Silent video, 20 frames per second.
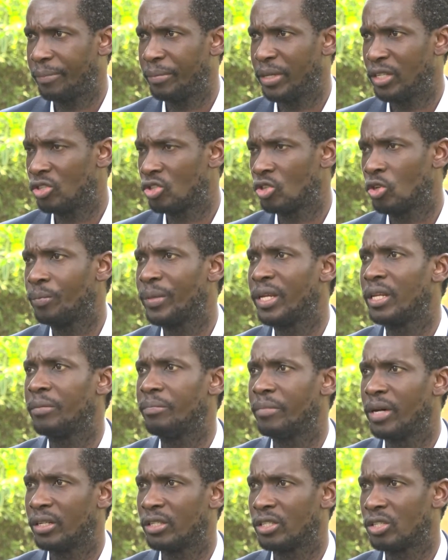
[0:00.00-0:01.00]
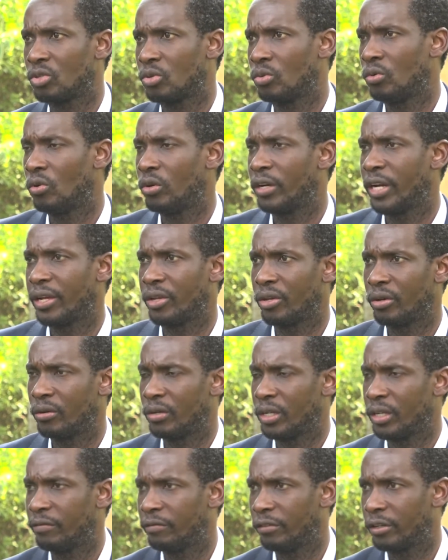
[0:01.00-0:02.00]
so many months to honor your
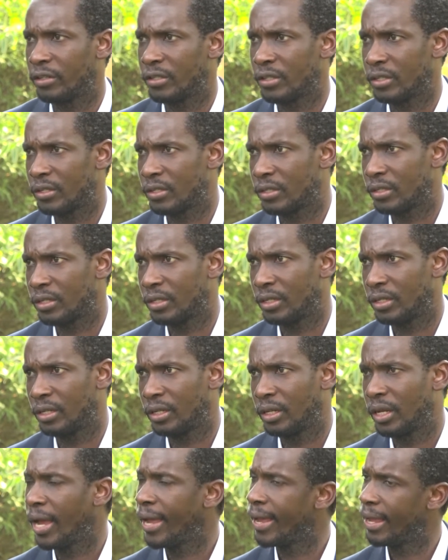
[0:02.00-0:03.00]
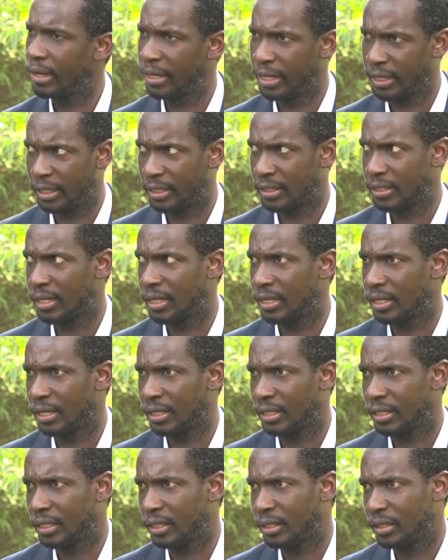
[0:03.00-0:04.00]
invoices. I understand
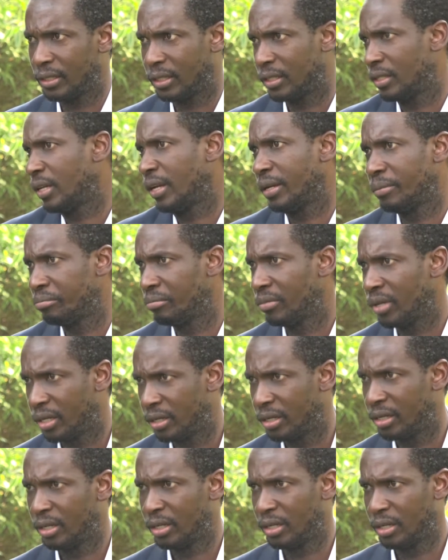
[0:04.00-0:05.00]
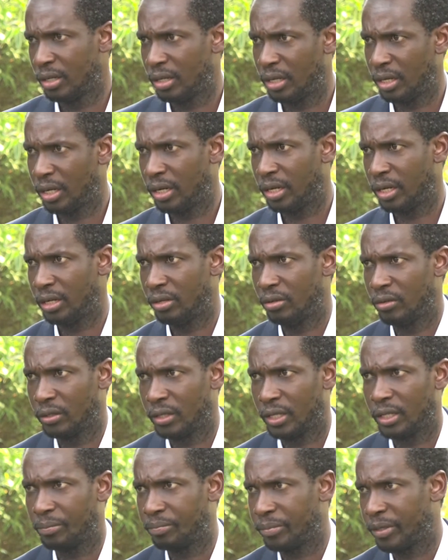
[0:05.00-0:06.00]
that, yeah? And I know
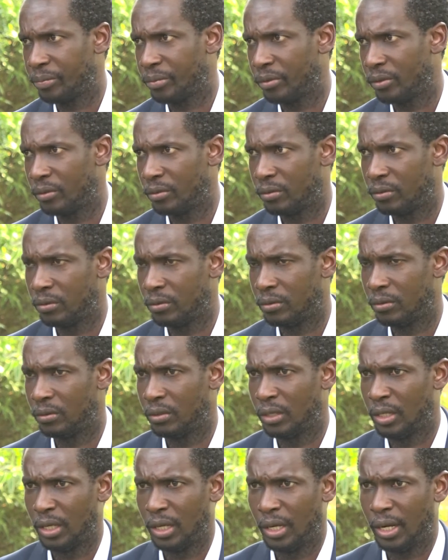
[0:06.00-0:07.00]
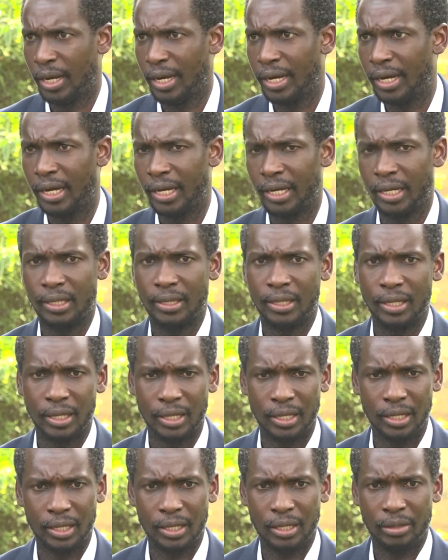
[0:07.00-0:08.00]
there are people who are in
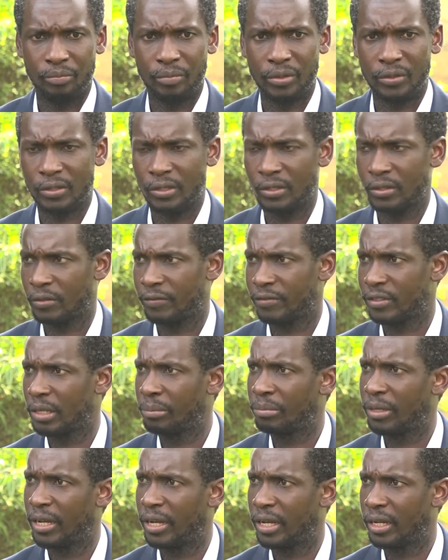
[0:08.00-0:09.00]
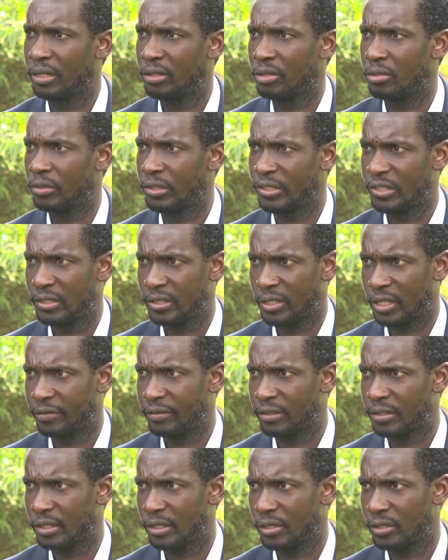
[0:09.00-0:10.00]
the business of supplying goods and
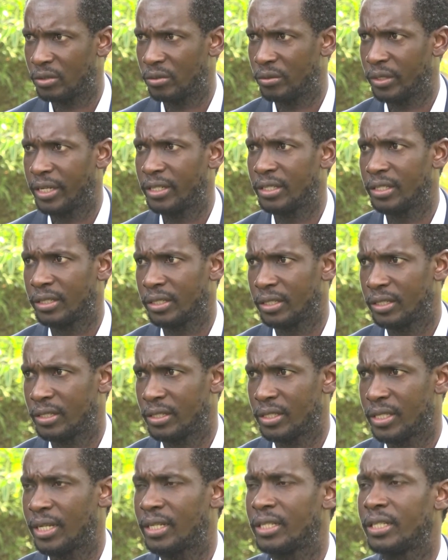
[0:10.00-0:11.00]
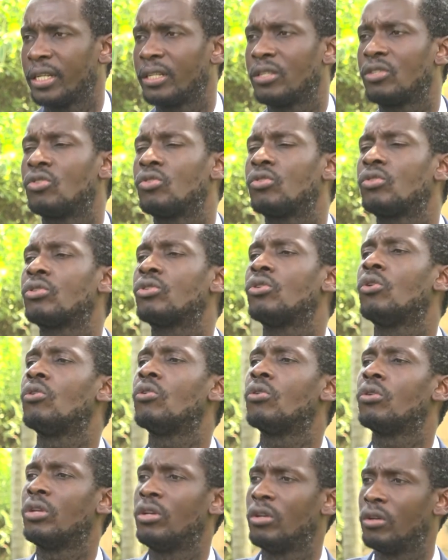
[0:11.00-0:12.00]
services to entities that take so
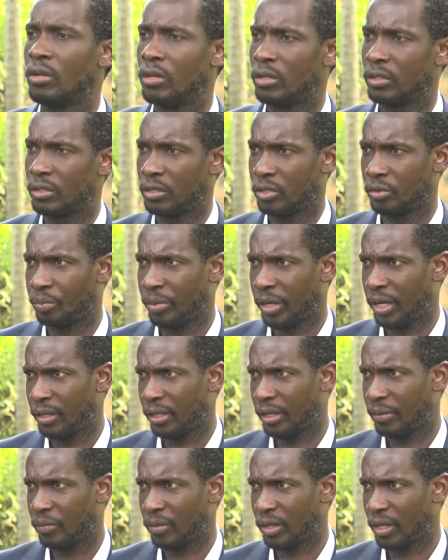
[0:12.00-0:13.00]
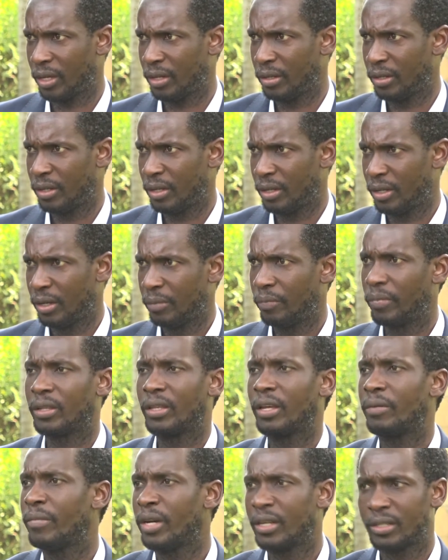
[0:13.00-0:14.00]
long to pay them, yeah? But
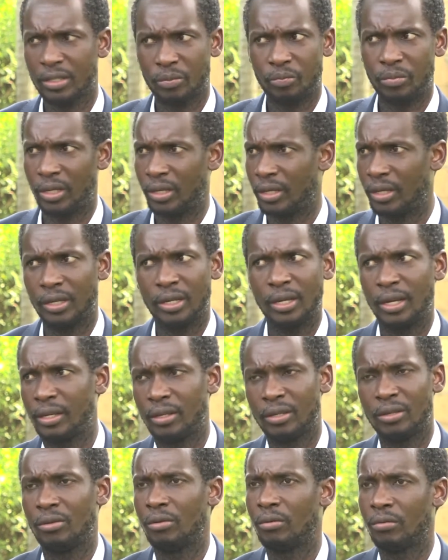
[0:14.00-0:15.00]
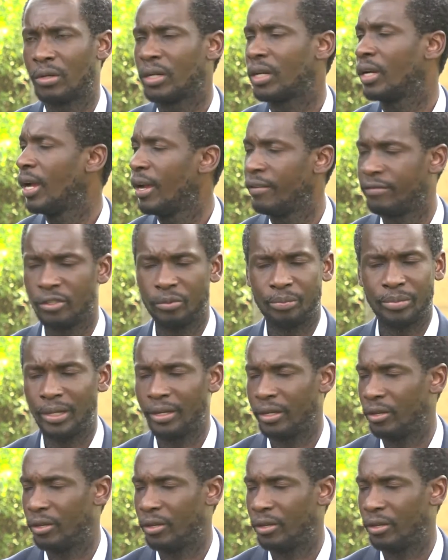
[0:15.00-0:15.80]
there must be, you have to pay